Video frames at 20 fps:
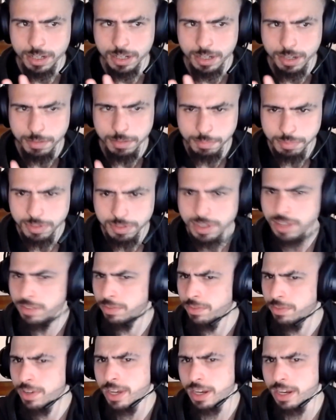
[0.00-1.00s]
complete
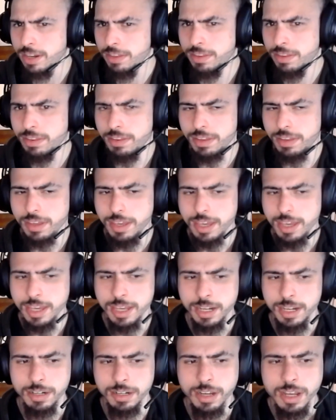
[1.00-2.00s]
faith
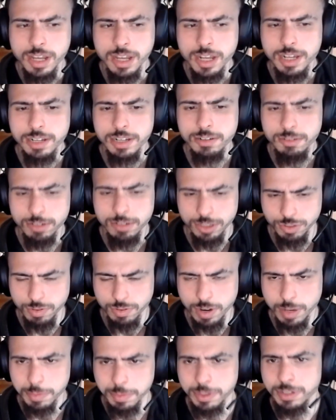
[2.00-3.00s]
in Chris
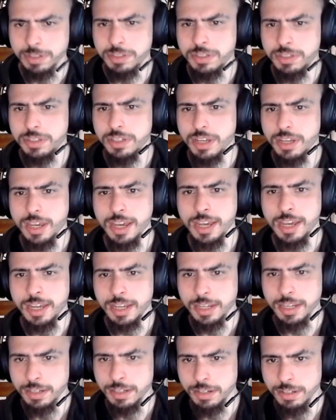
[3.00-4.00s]
Roberts
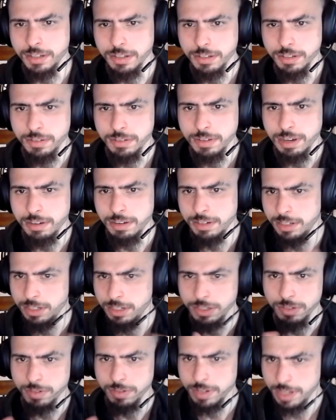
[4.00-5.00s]
and Cloud
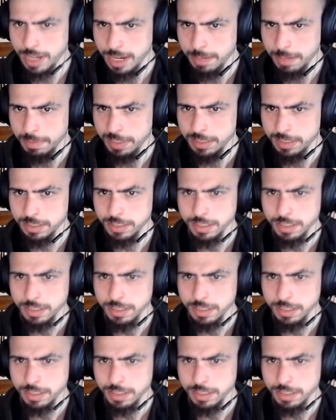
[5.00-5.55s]
Industry Gaming.